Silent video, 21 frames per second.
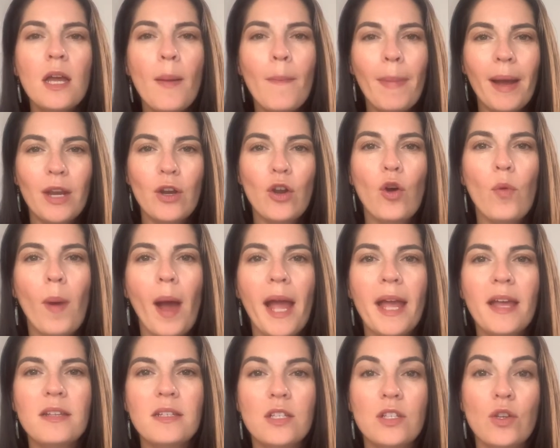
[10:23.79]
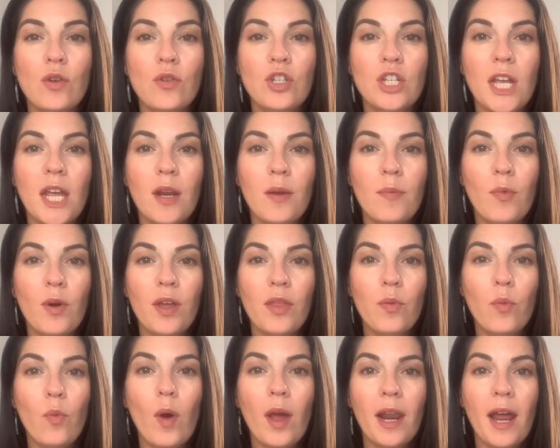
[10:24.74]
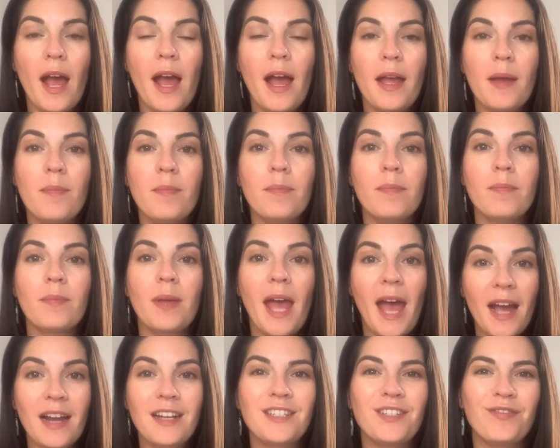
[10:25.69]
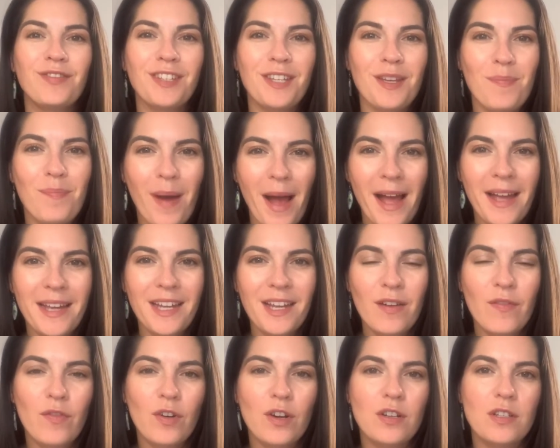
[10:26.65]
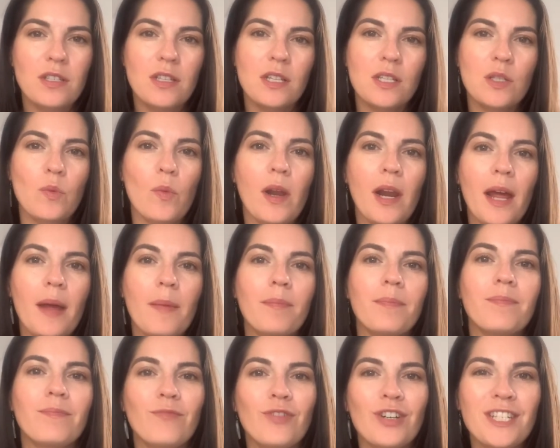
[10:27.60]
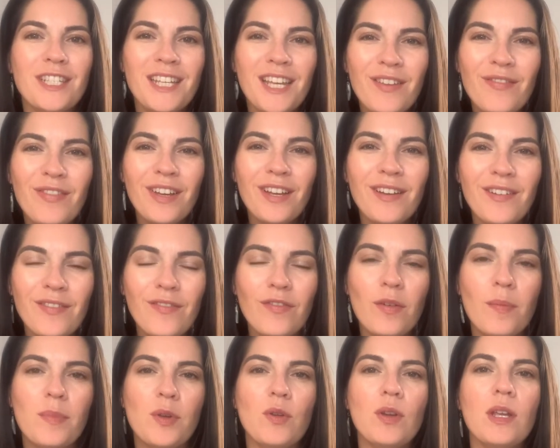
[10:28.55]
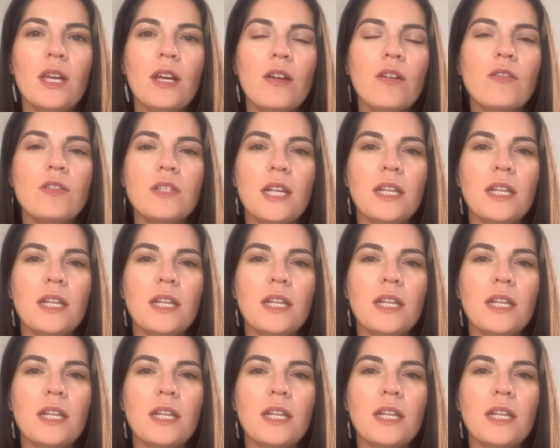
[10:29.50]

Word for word: My no buy is associated with what I'm actively buying versus what I'm receiving from Beauty Heroes.